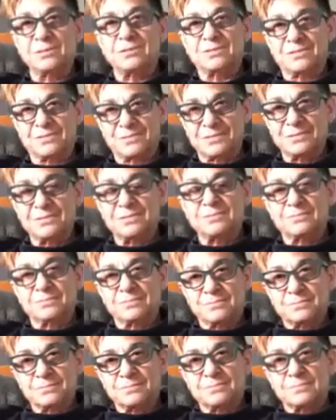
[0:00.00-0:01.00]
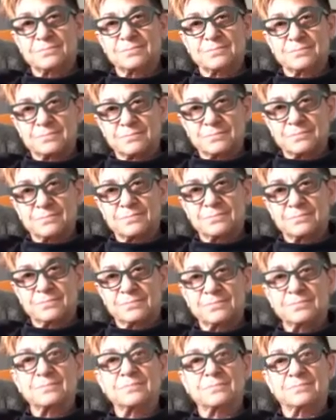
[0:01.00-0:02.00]
it's not always the case. You can't
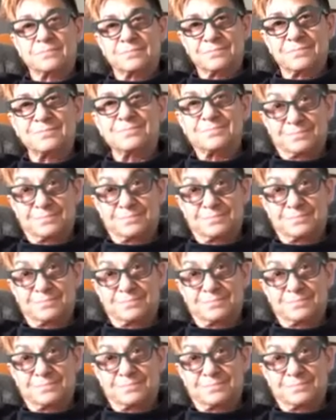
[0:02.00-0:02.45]
always do that